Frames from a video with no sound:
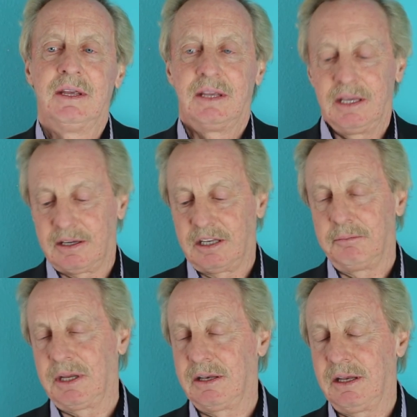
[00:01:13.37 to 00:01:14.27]
It can
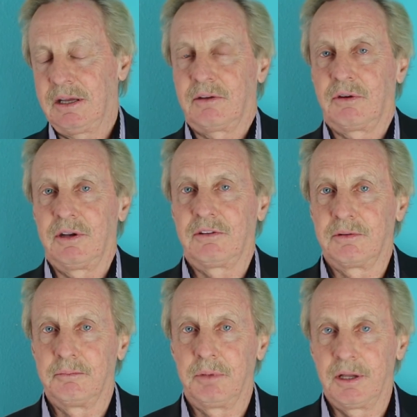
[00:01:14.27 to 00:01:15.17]
mean increased
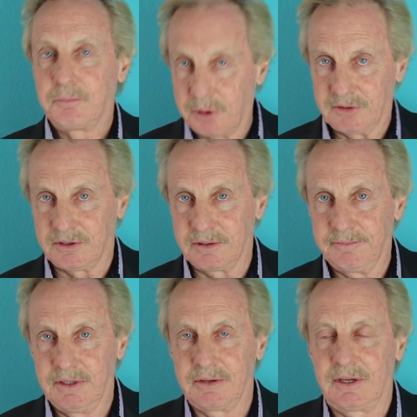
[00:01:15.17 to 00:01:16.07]
blood pressure,
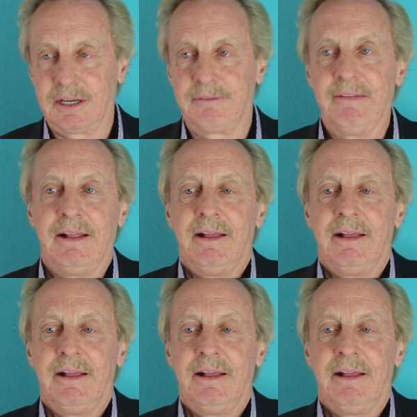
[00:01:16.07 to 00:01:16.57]
okay?